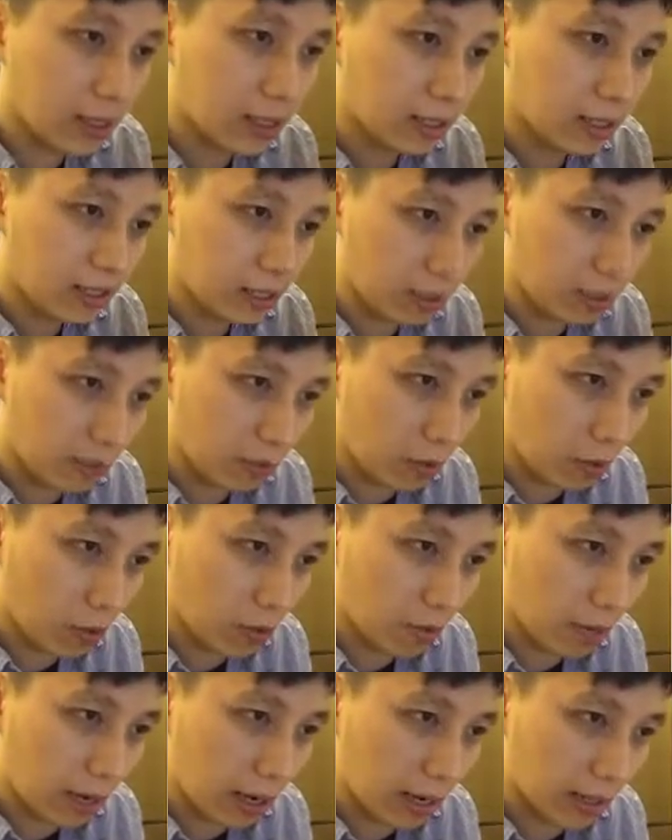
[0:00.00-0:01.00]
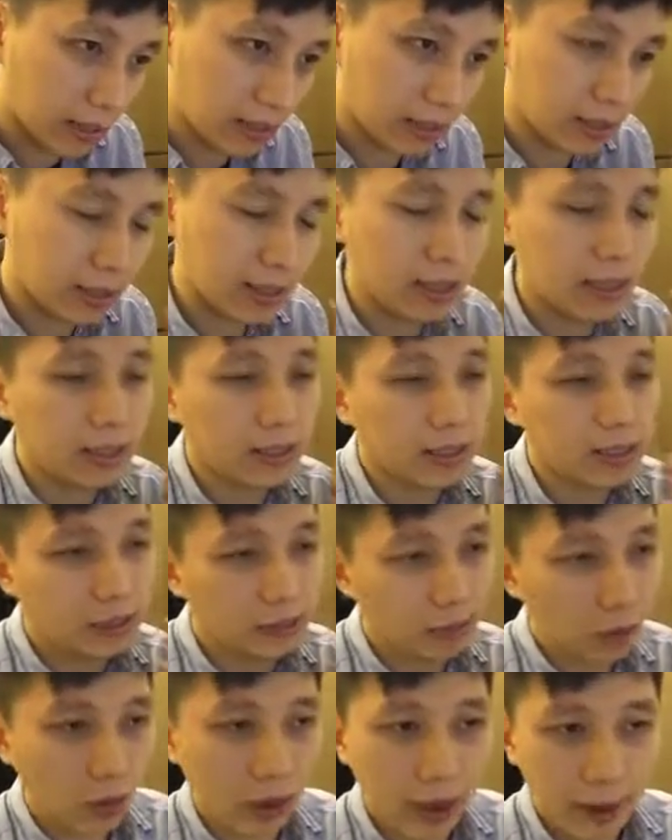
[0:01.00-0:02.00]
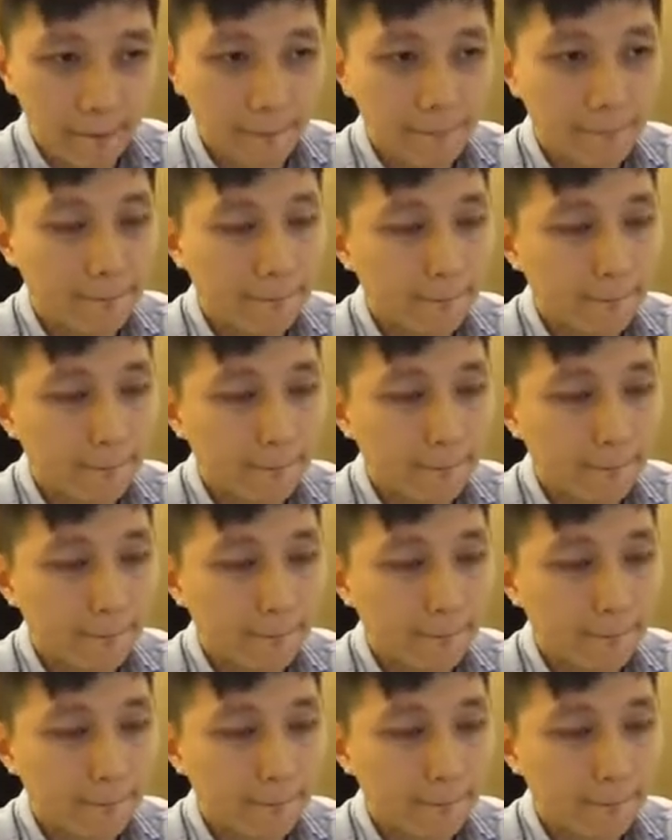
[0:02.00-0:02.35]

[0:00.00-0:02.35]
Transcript: small mass, small m.